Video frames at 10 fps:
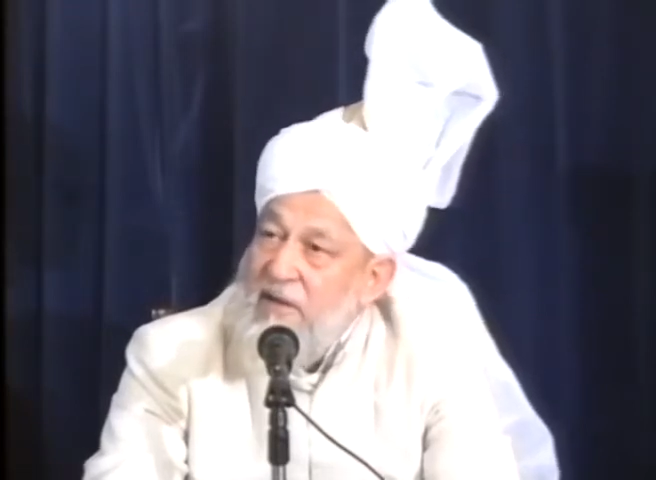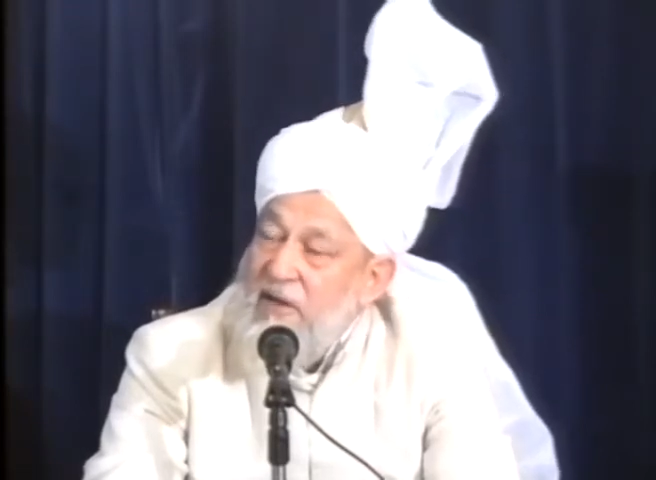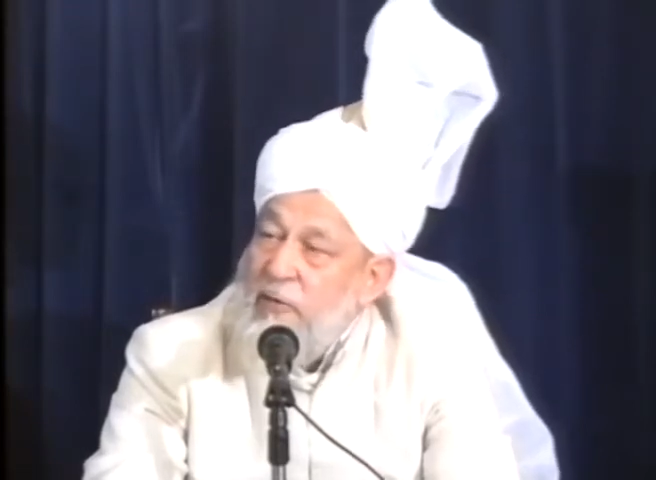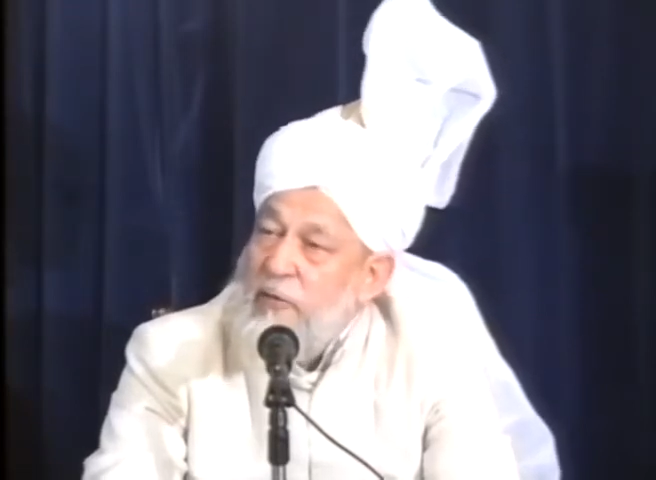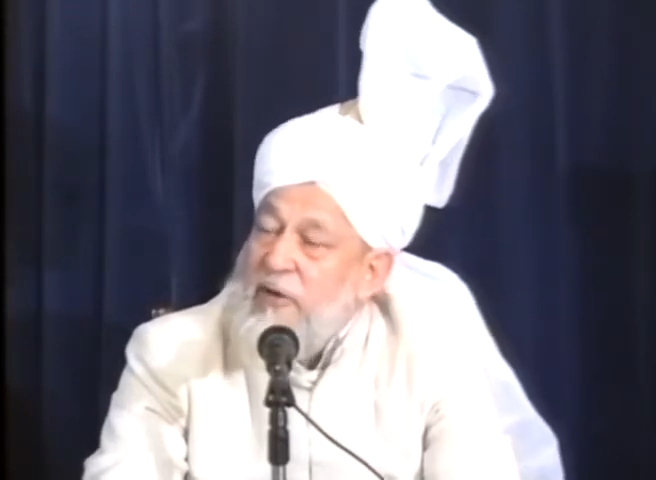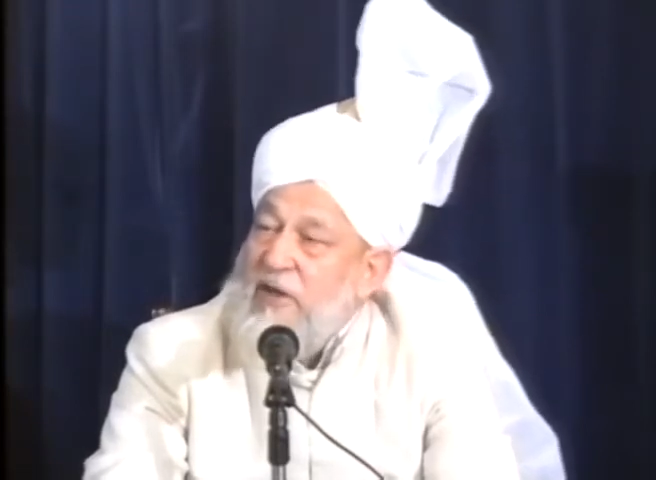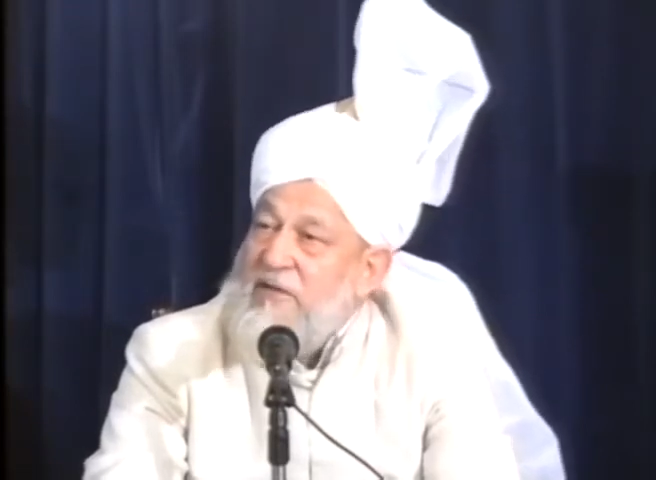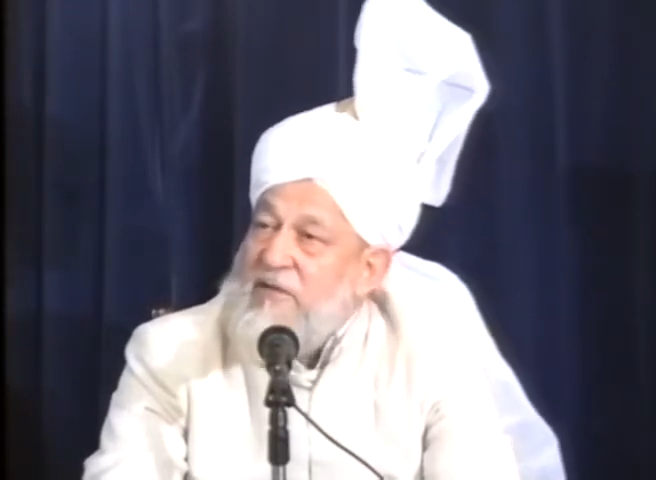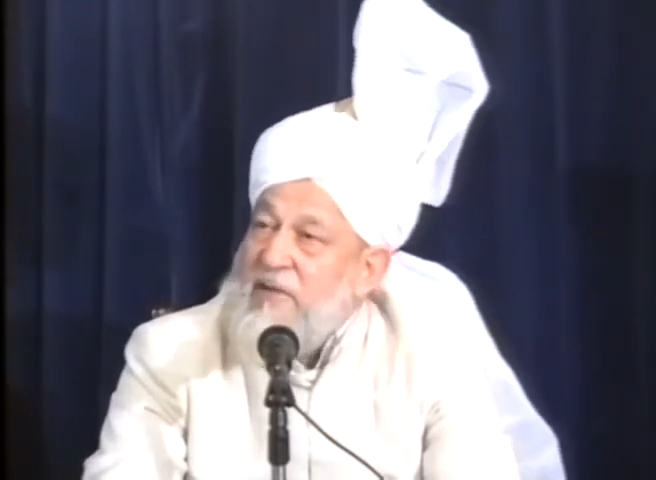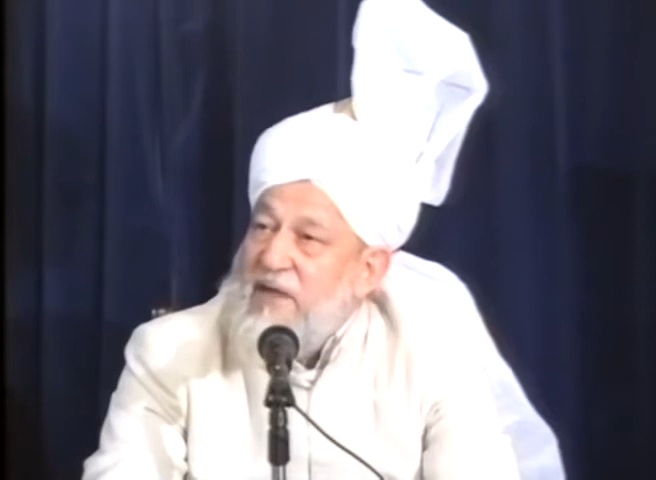the community
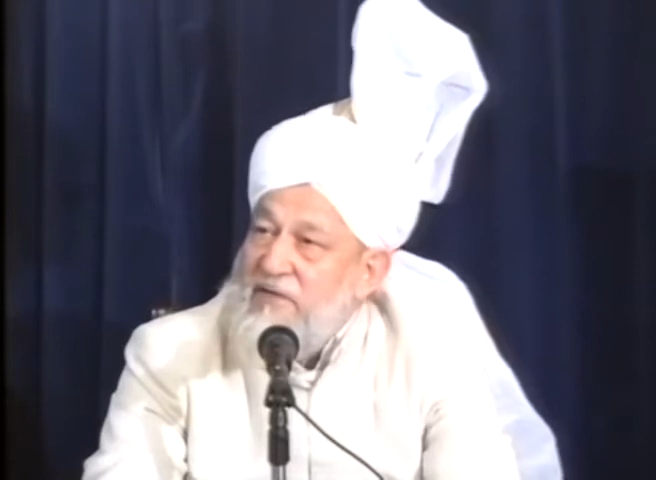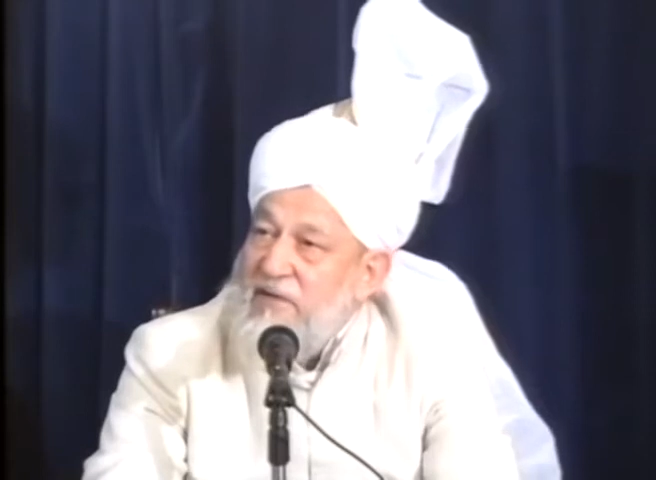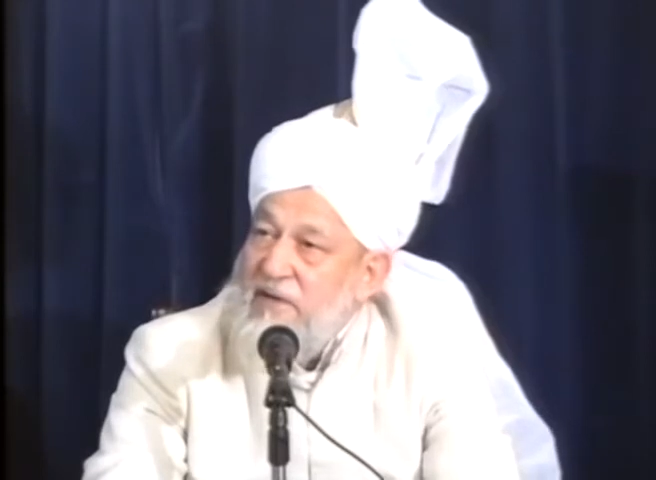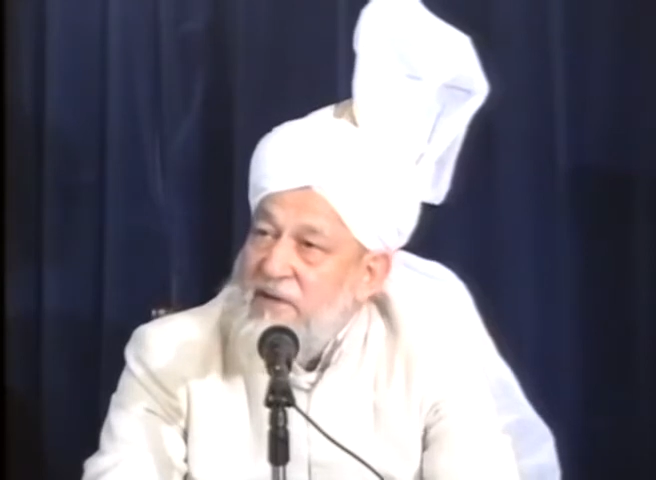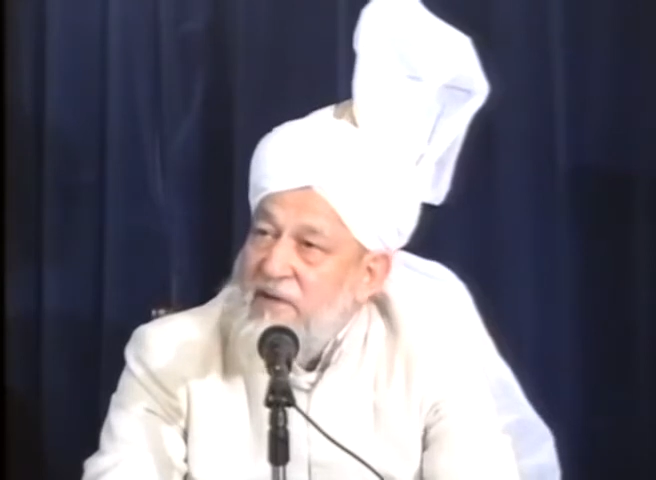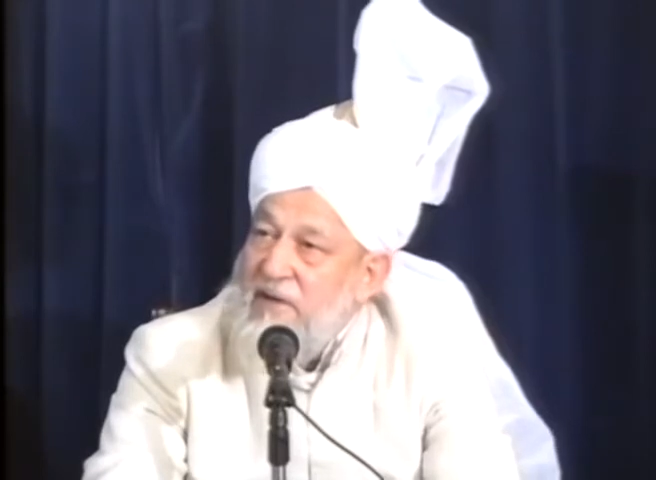of the believers.